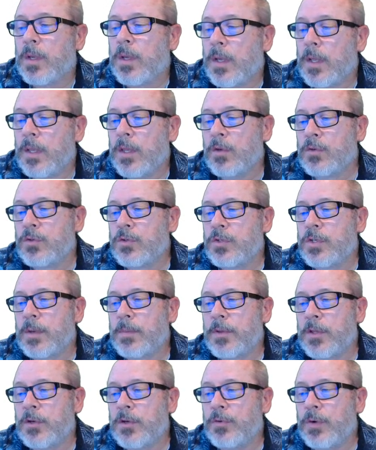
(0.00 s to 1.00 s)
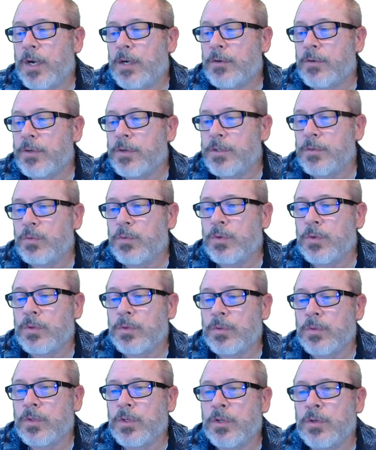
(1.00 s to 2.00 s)
Those are some of the directories
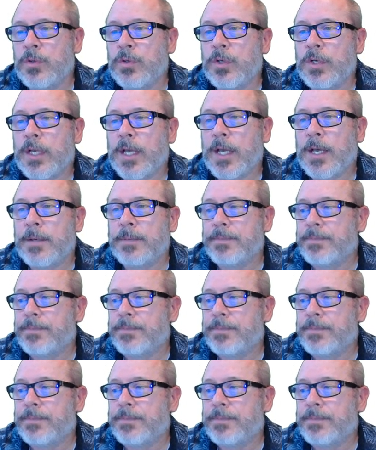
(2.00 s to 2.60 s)
you'll look at.